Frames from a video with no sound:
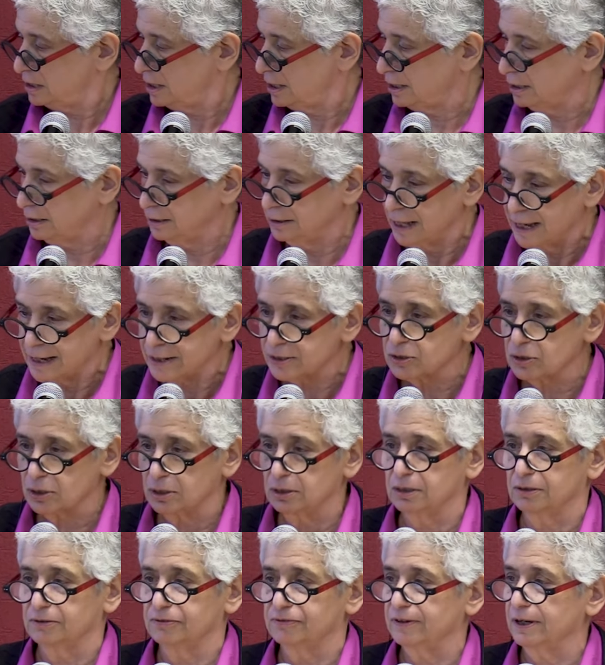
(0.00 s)

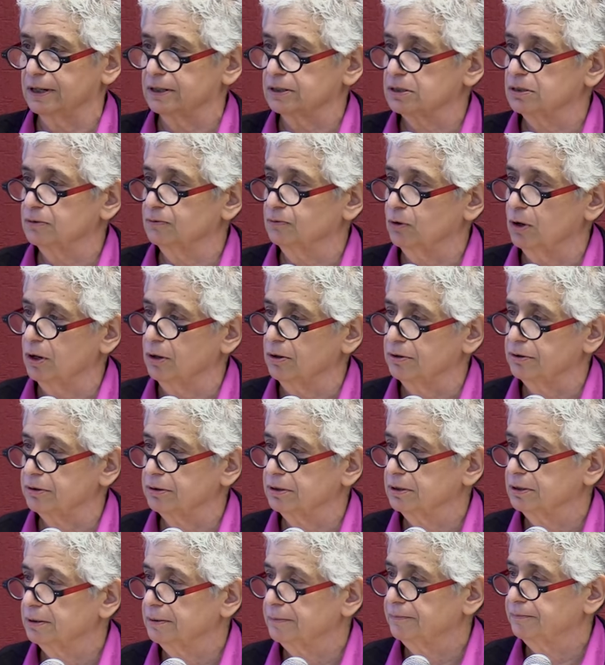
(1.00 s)
psychological effects of
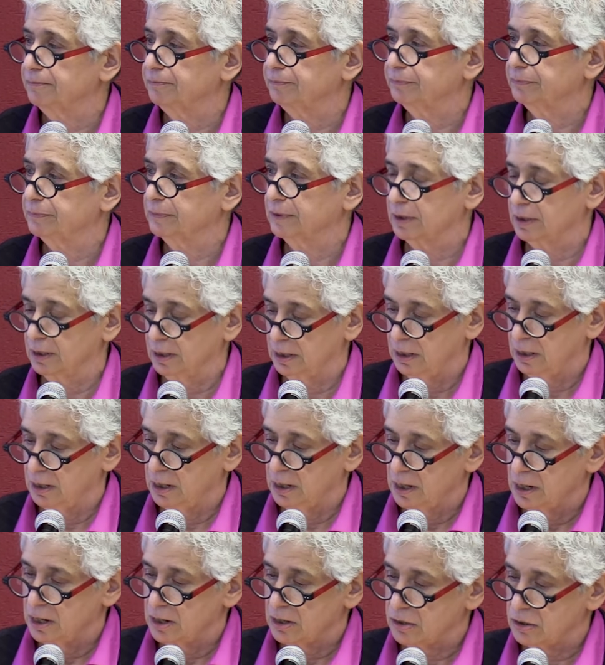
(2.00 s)
wealth.
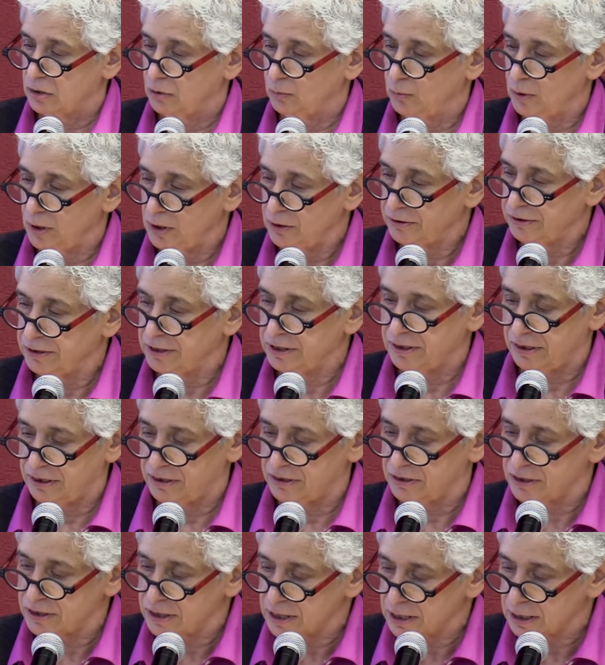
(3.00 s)
The wealthy
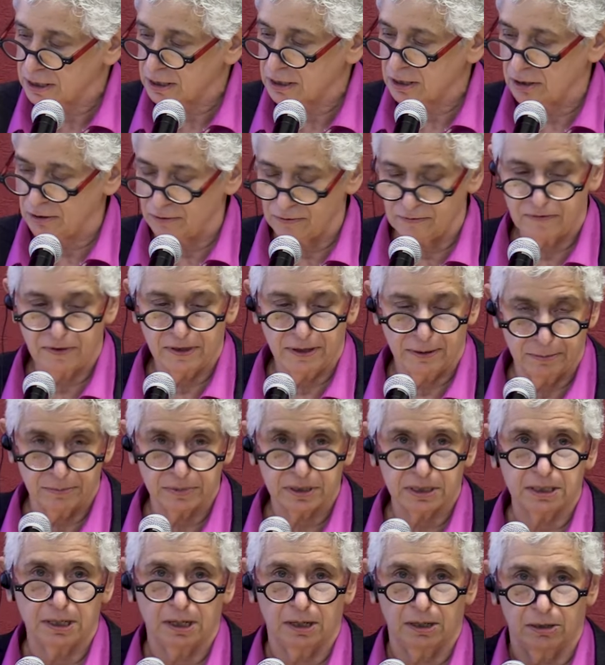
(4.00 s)
think of
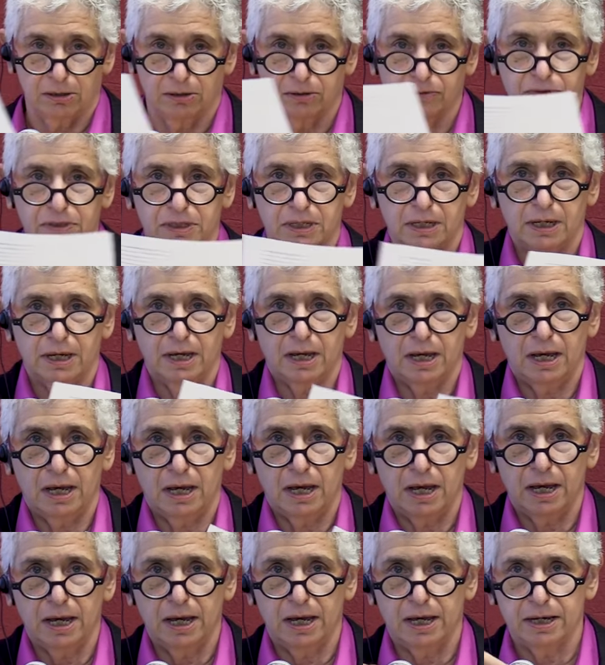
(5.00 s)
themselves
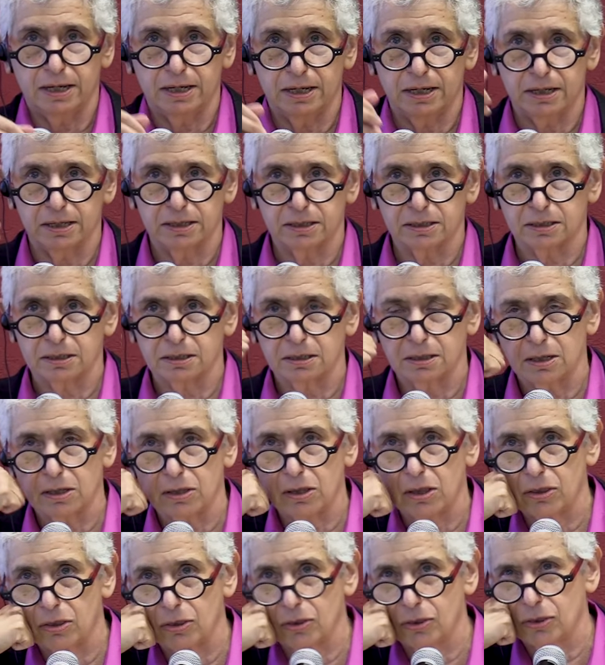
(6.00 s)
as
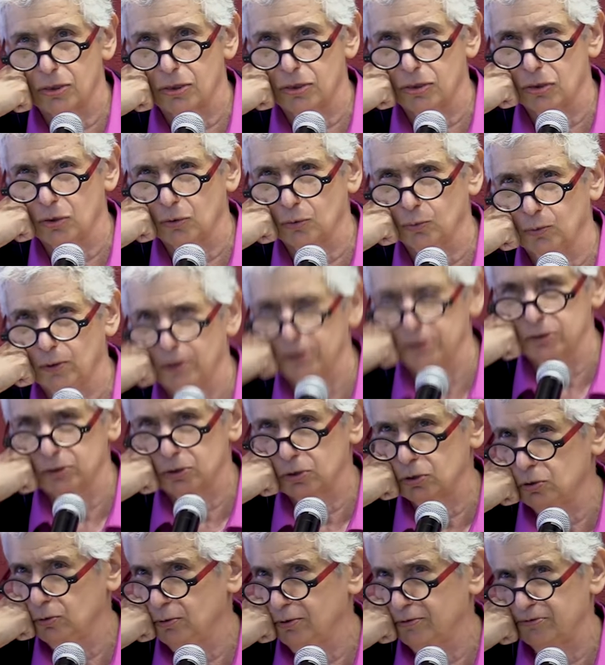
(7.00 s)
the ones
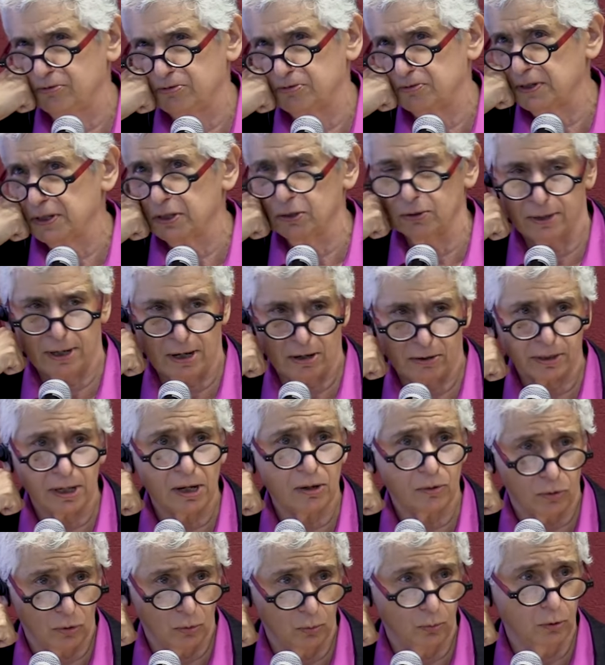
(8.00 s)
who have figured out
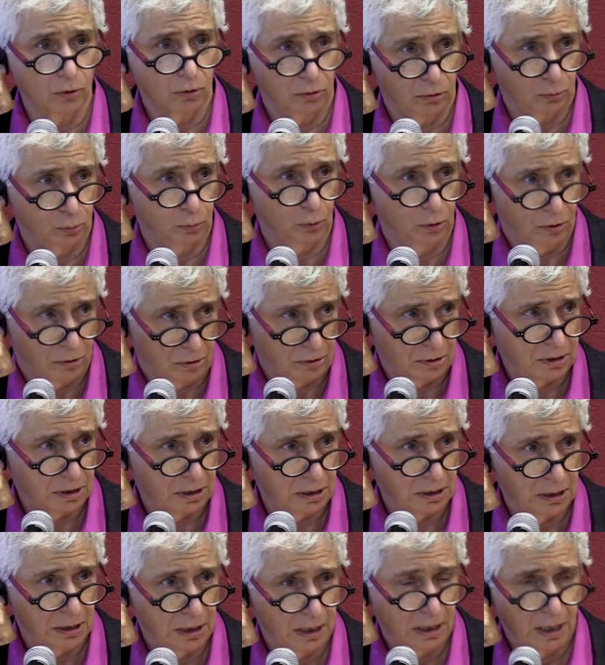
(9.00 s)
how the world
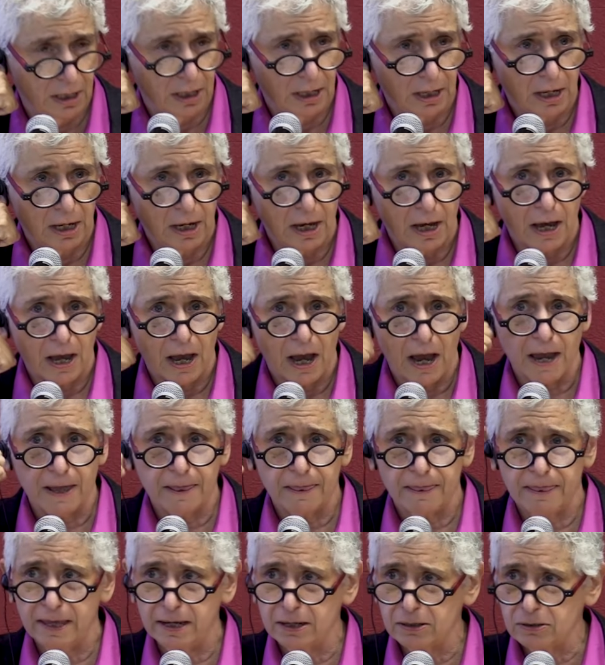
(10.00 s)
works.
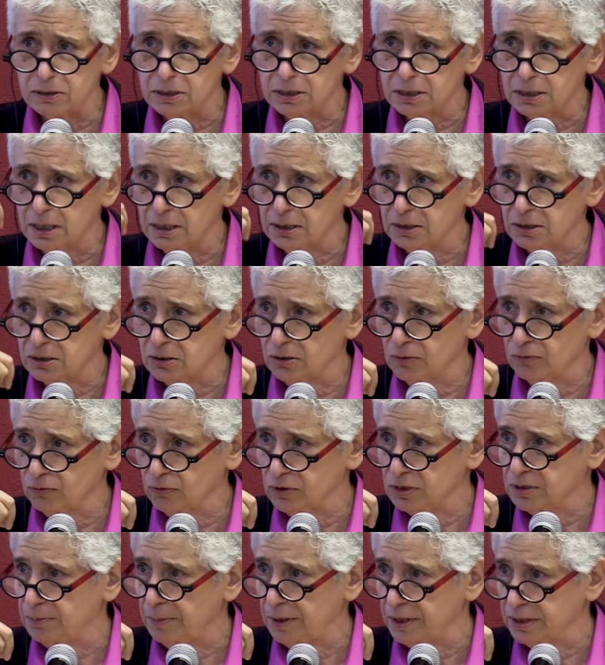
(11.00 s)
And their sense of
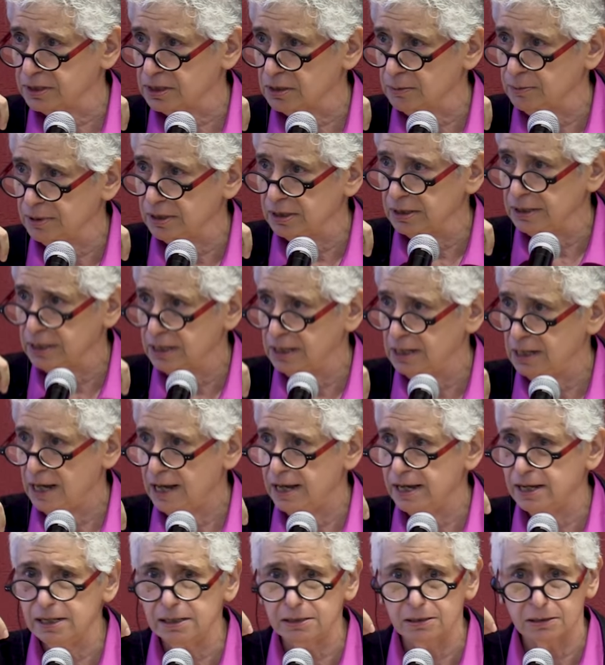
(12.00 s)
responsibility
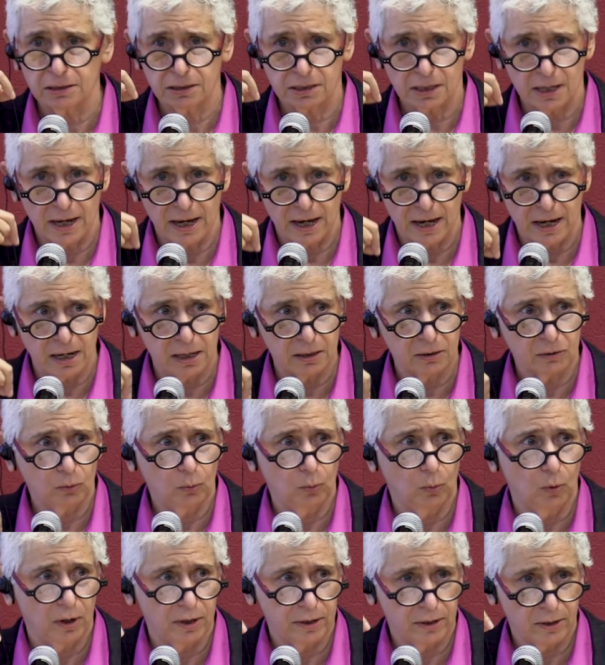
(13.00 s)
ends at
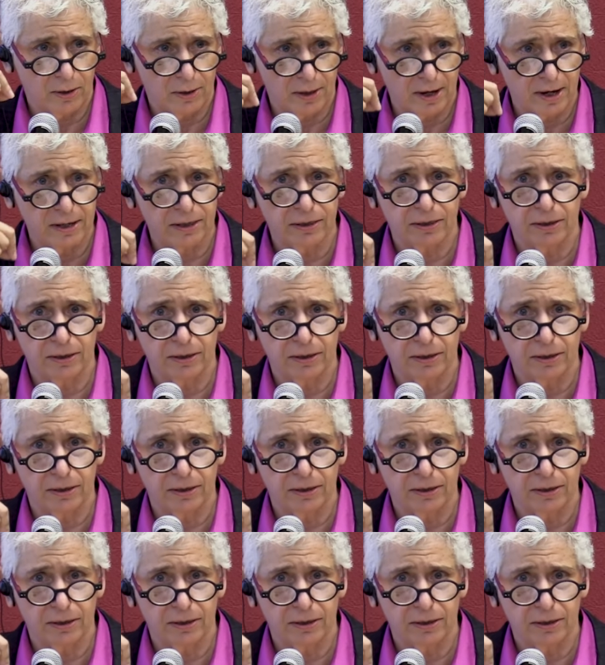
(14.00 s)
what they